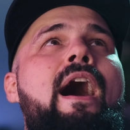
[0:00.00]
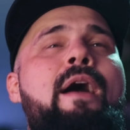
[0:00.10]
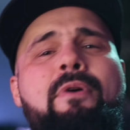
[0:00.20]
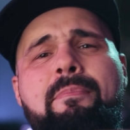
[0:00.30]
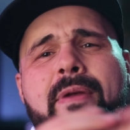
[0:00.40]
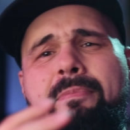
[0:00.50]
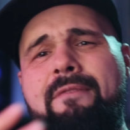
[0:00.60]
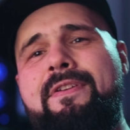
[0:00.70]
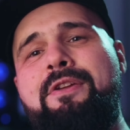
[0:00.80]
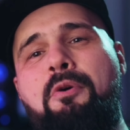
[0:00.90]
I want to make
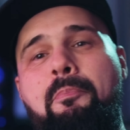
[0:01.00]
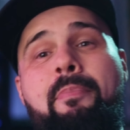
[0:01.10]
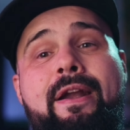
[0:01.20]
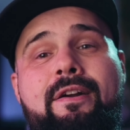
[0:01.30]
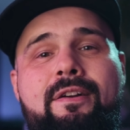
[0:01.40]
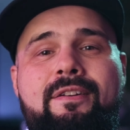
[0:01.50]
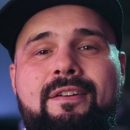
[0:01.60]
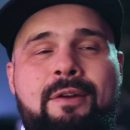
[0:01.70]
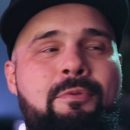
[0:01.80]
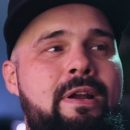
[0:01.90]
my video better.
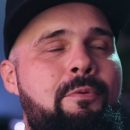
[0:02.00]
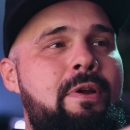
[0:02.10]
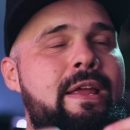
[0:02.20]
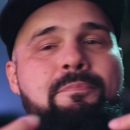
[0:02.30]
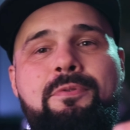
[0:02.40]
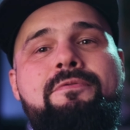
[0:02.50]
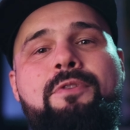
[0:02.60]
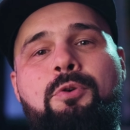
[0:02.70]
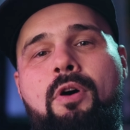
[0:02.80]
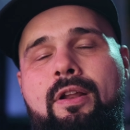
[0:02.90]
I want to improve
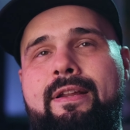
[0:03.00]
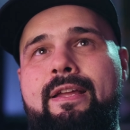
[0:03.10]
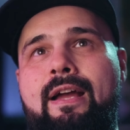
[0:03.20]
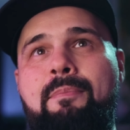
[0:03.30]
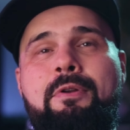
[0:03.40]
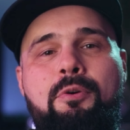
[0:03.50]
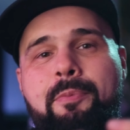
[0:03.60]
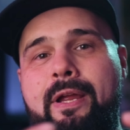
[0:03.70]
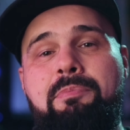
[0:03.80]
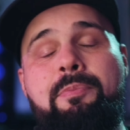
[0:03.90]
the quality. I'm going to go
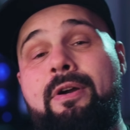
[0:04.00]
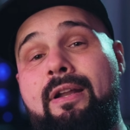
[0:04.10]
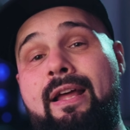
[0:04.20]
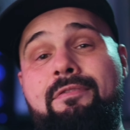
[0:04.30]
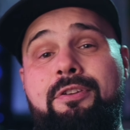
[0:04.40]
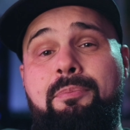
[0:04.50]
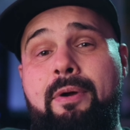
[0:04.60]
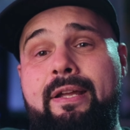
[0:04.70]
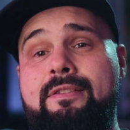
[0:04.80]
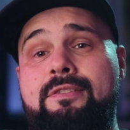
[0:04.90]
pick up a pair of lavalier
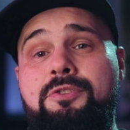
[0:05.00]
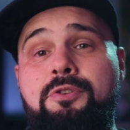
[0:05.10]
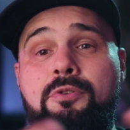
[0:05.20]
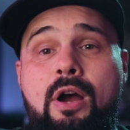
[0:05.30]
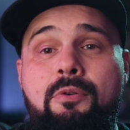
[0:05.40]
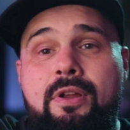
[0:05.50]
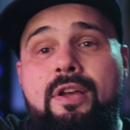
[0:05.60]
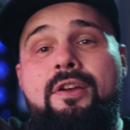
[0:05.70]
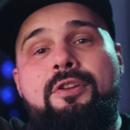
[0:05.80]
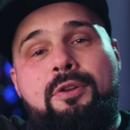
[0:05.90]
mics. So you go out,
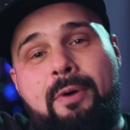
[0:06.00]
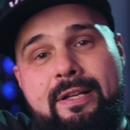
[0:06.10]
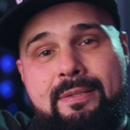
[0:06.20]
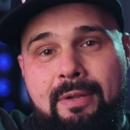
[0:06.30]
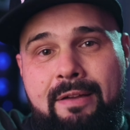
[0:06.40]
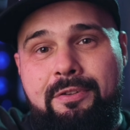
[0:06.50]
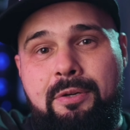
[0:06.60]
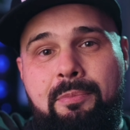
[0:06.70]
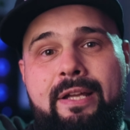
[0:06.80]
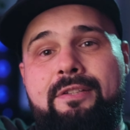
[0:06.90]
you buy some
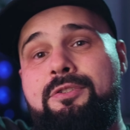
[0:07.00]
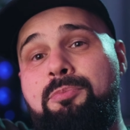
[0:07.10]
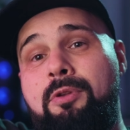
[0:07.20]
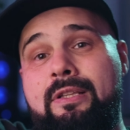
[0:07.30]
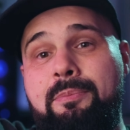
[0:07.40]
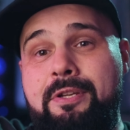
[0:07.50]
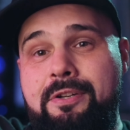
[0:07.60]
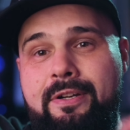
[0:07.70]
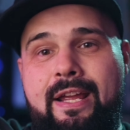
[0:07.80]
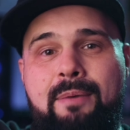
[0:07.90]
lavalier mics, you plug them into
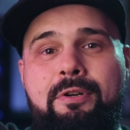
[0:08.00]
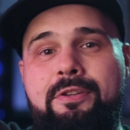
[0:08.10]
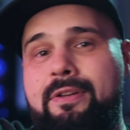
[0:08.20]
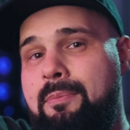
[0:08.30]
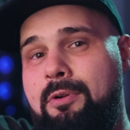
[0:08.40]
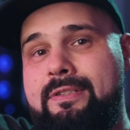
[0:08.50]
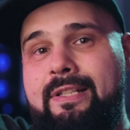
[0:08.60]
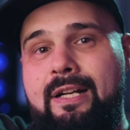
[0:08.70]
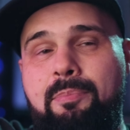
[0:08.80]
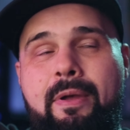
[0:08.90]
your camera, you get them all
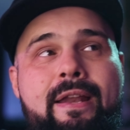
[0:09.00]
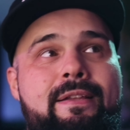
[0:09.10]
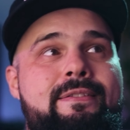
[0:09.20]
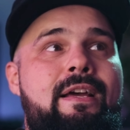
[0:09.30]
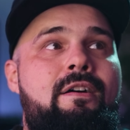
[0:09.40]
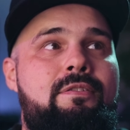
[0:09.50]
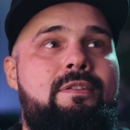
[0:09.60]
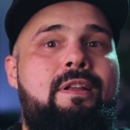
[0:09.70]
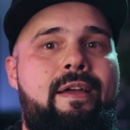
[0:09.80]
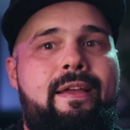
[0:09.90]
set up, and it
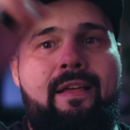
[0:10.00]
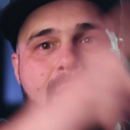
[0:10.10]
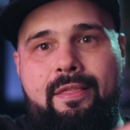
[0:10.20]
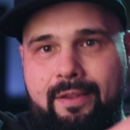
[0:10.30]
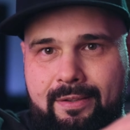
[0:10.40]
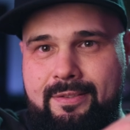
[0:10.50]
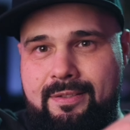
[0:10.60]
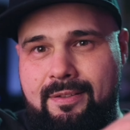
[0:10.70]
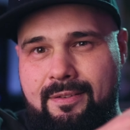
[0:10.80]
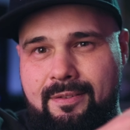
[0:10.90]
sounds like this.